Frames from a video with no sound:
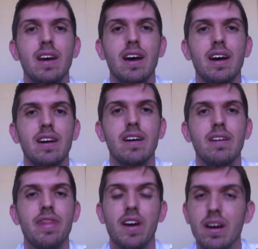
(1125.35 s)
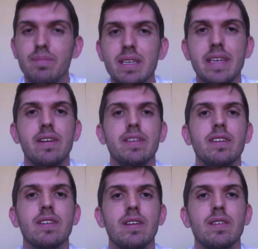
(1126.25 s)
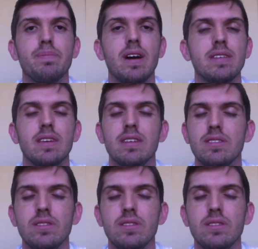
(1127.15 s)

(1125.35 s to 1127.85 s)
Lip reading: thought mentality or process,